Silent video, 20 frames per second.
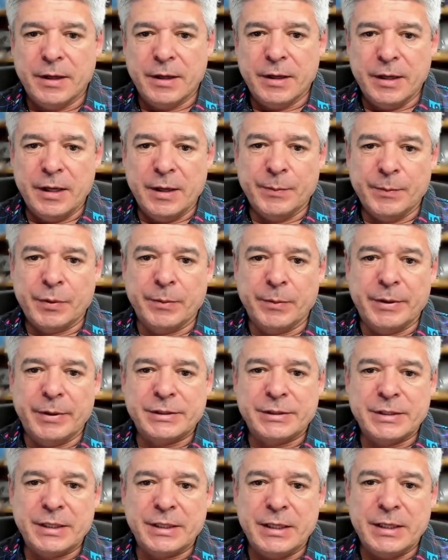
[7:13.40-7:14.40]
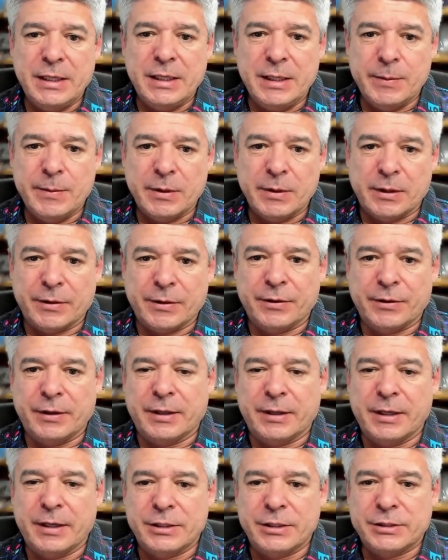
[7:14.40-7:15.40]
Implementing email
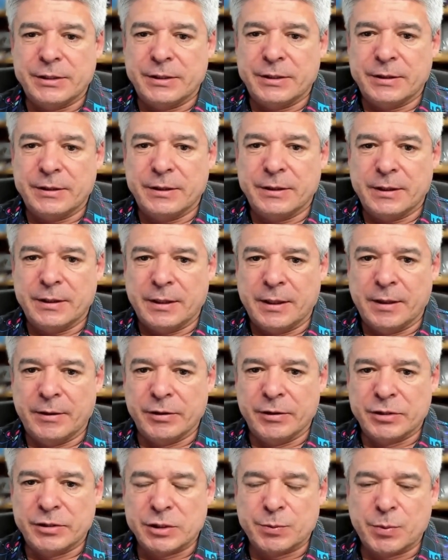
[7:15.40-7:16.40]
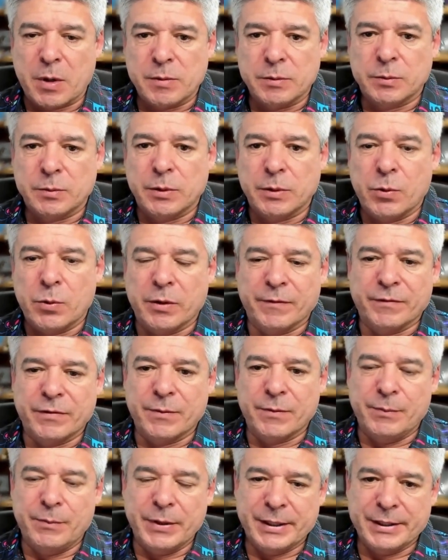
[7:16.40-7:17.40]
authentication. This is probably one of
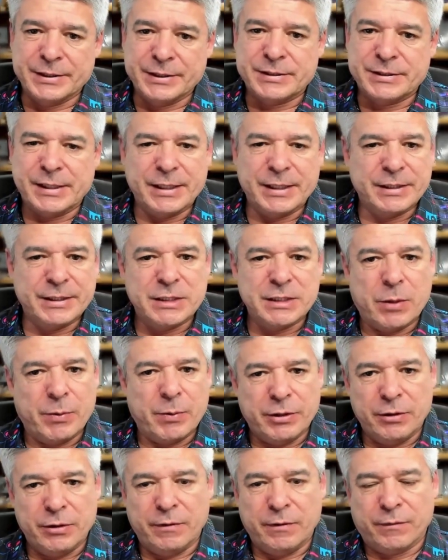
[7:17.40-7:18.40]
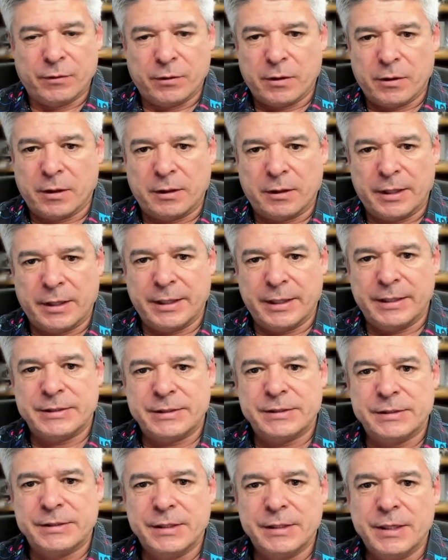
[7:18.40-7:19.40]
the biggest things that we do for our
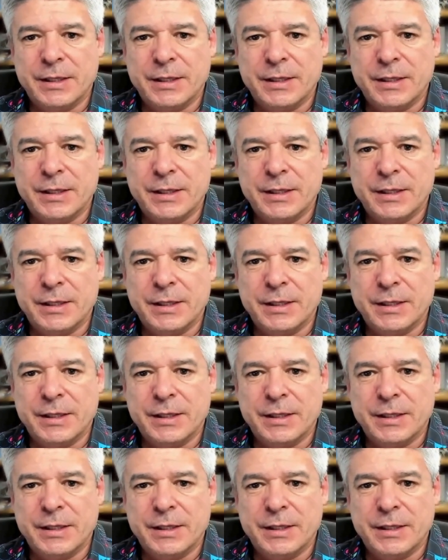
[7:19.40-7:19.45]
clients.